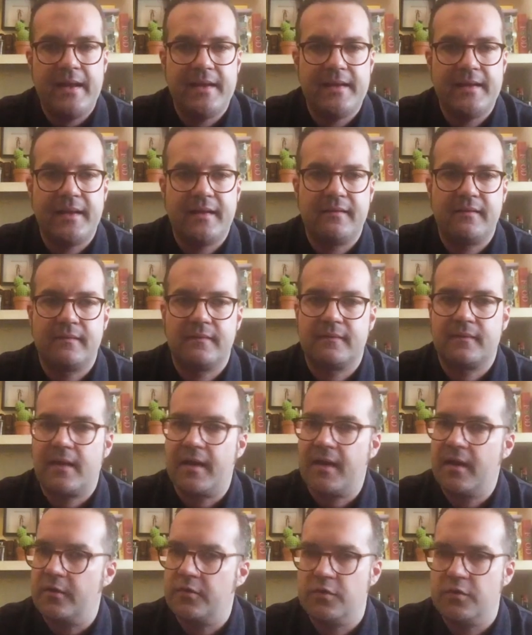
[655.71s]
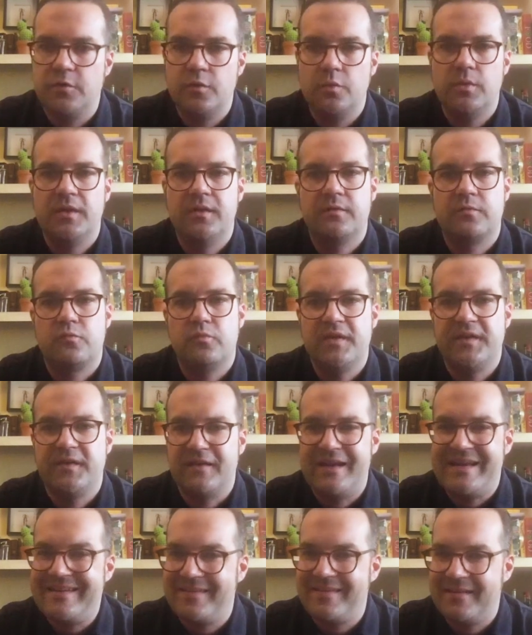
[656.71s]
and that's got to do with
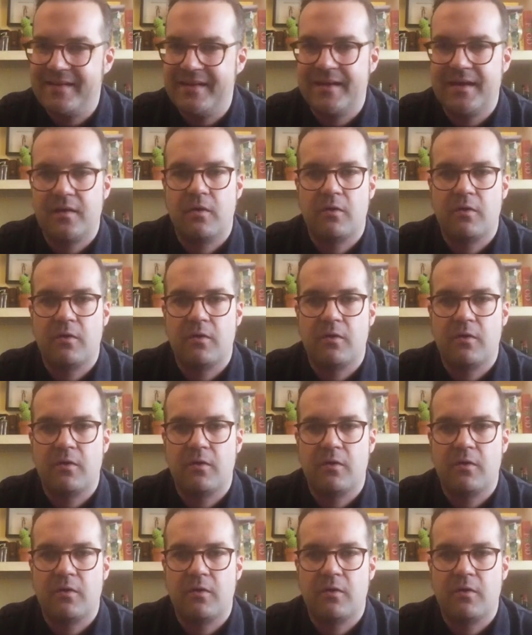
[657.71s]
ritualistic